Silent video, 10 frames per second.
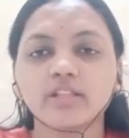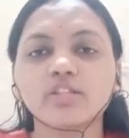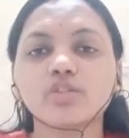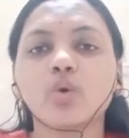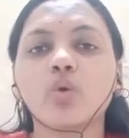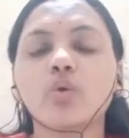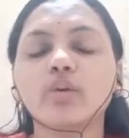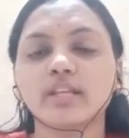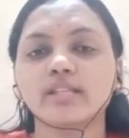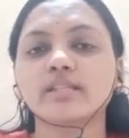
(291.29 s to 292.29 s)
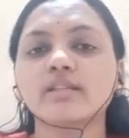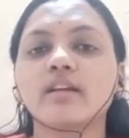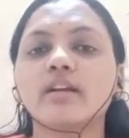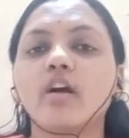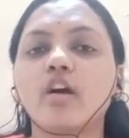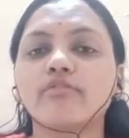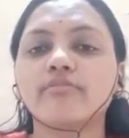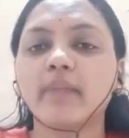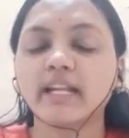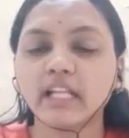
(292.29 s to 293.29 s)
This hoe is
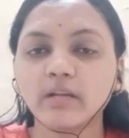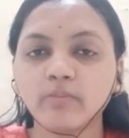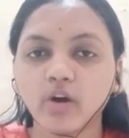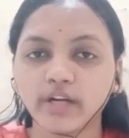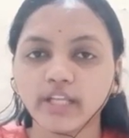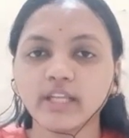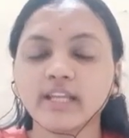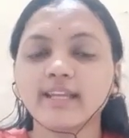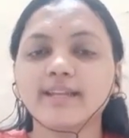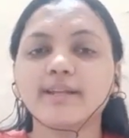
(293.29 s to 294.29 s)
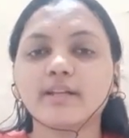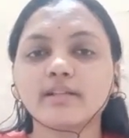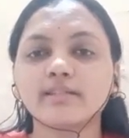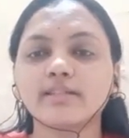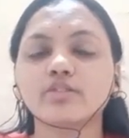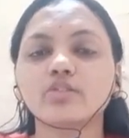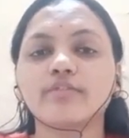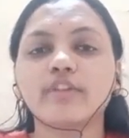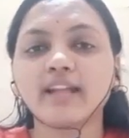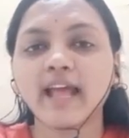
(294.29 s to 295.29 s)
of metal body. It consists
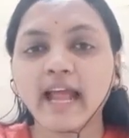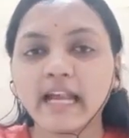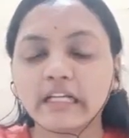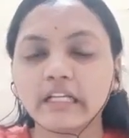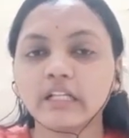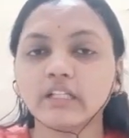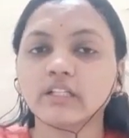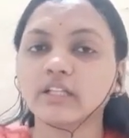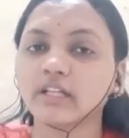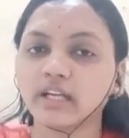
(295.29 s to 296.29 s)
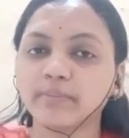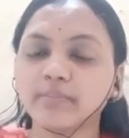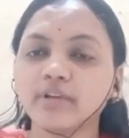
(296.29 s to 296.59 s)
of a handle, grip,